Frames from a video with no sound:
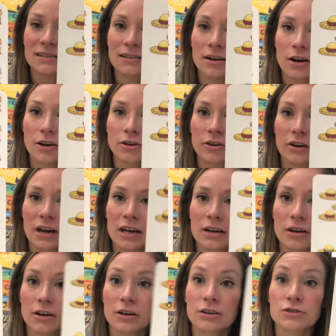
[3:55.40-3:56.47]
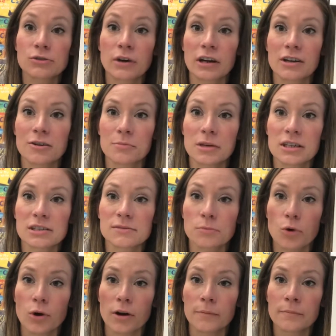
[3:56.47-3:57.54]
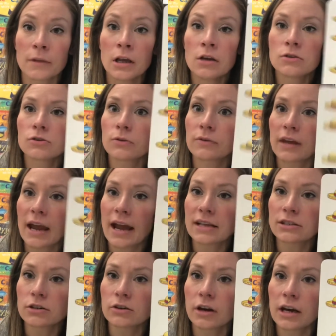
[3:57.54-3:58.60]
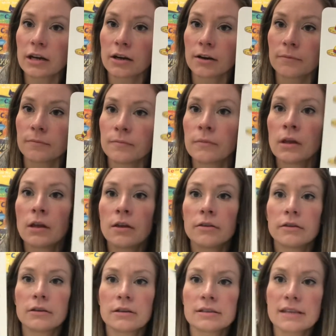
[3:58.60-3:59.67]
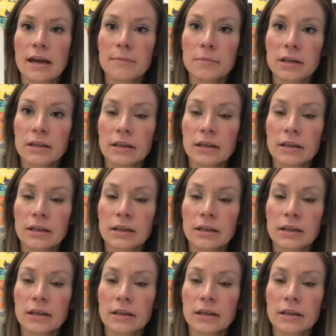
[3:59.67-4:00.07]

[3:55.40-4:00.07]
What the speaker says: are greater because greater means more. So if the hats are greater, then does that mean the